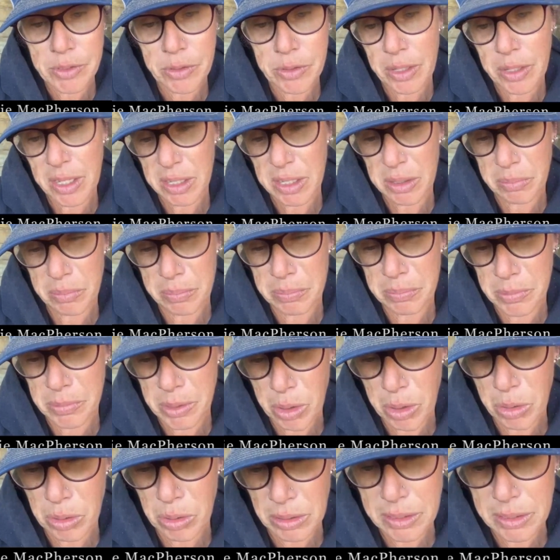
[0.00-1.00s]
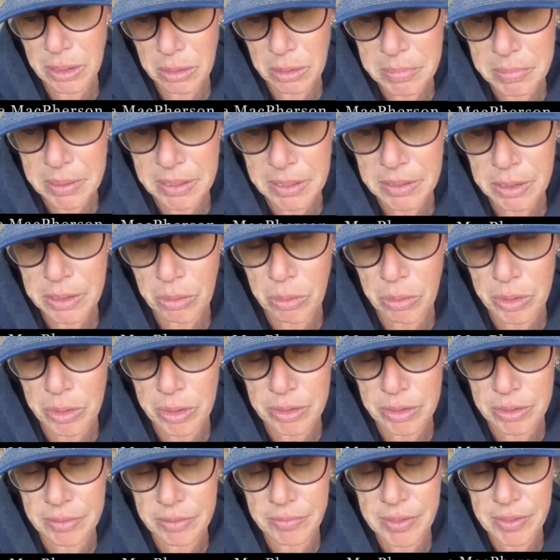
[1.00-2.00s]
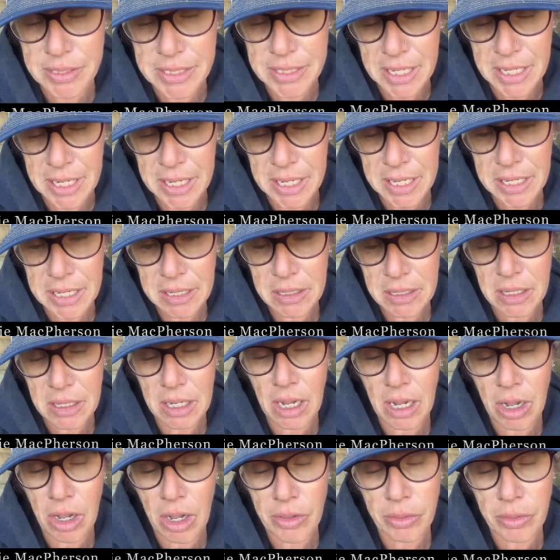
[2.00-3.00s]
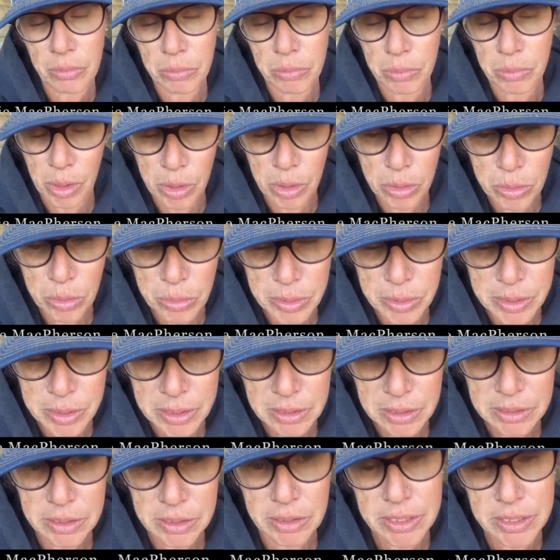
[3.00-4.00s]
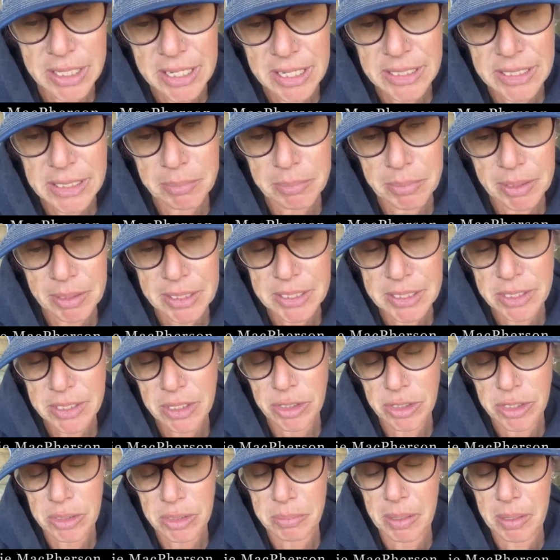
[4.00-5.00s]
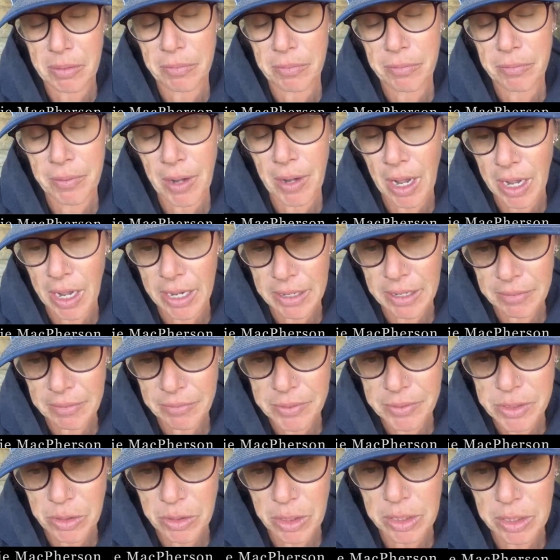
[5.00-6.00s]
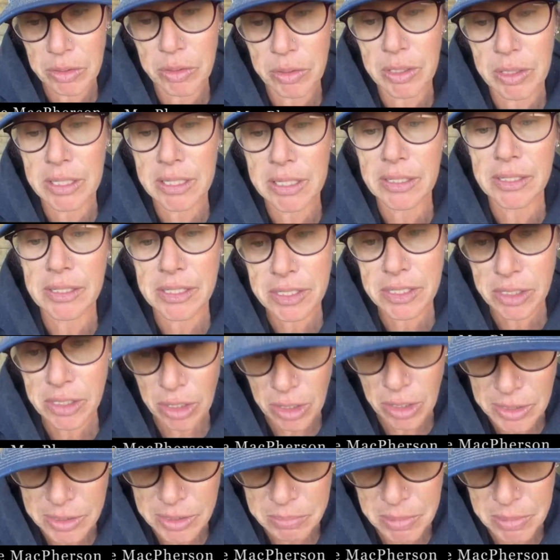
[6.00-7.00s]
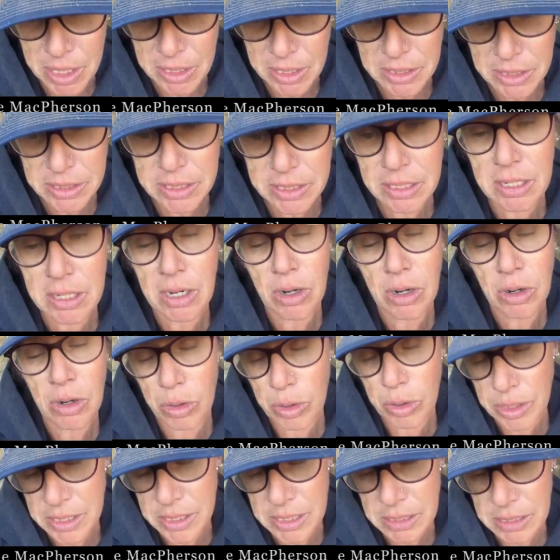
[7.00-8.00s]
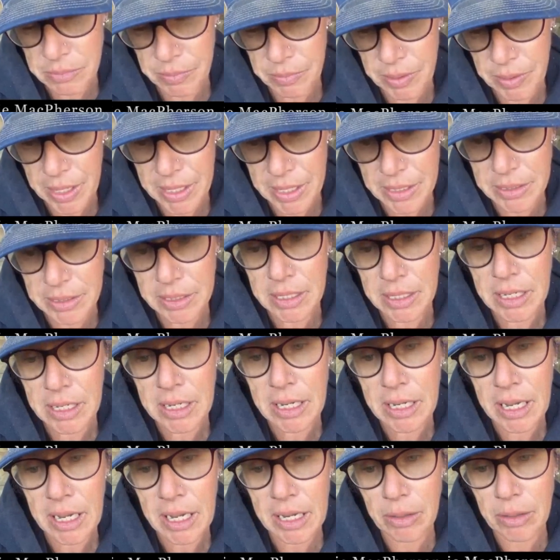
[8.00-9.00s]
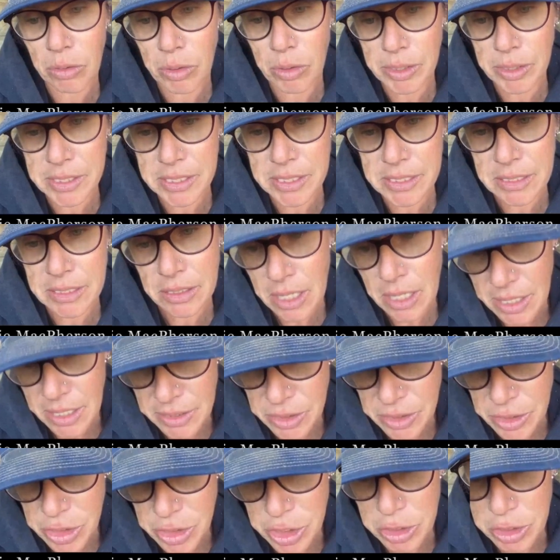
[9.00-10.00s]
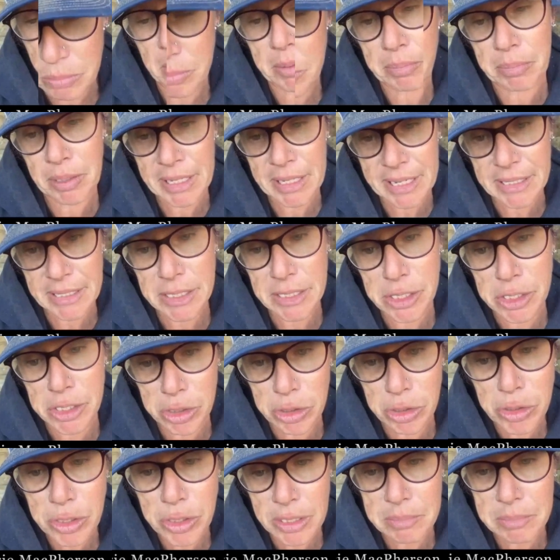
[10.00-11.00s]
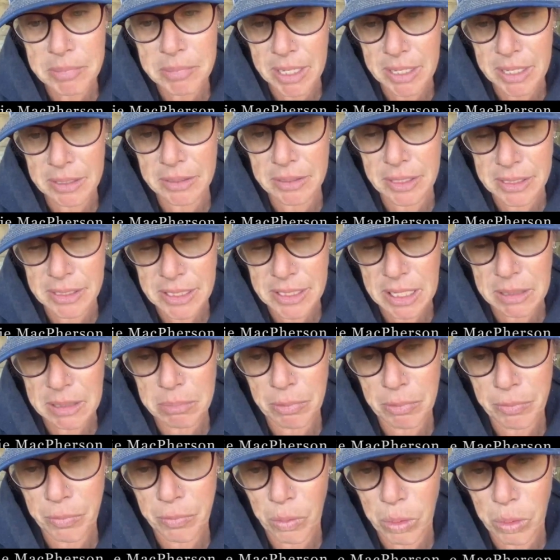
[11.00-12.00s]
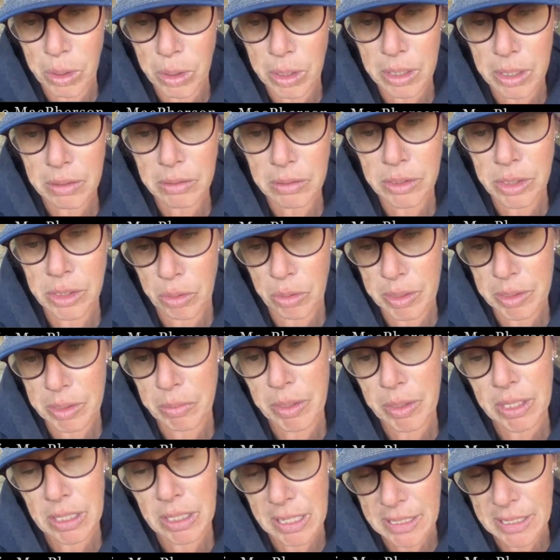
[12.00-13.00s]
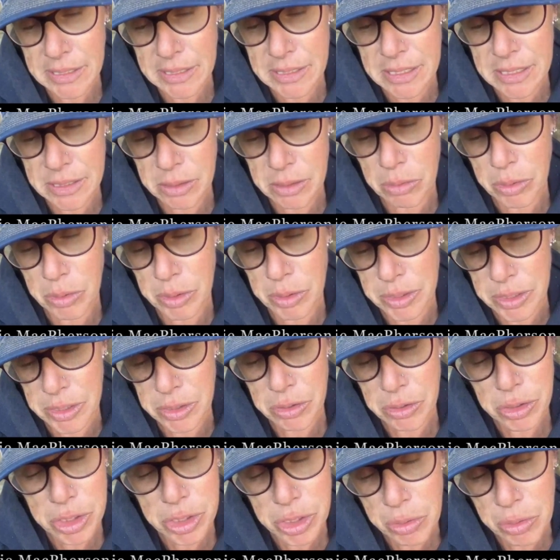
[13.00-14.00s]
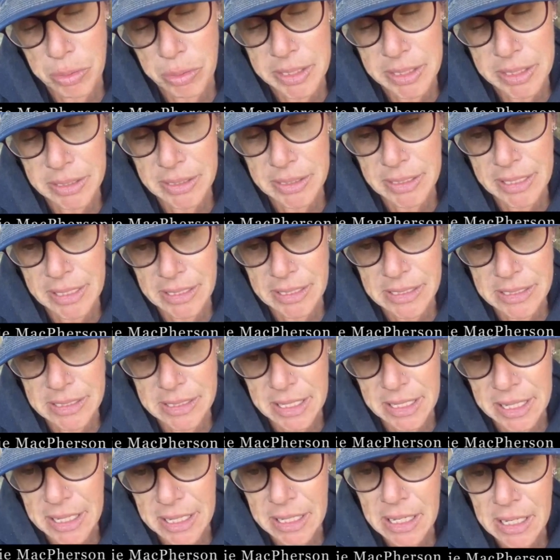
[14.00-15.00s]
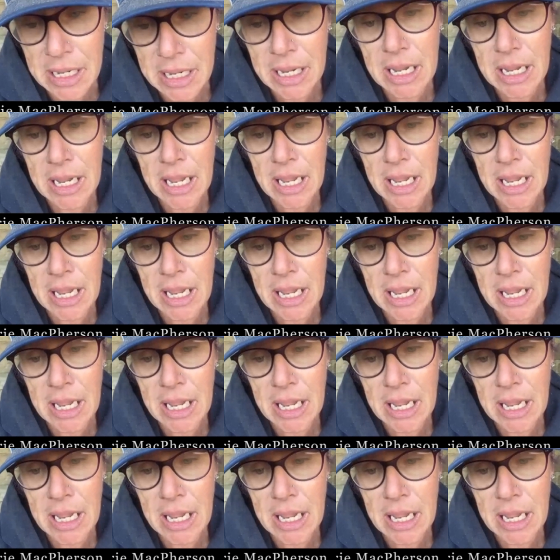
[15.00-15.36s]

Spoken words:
so that you know a little bit the order of the day. On the road, your day typically starts about 5 so that you can get the stalls mucked, horses fed, and horses lunged. The plan is usually made the day before, knowing what classes the horses are showing in the next day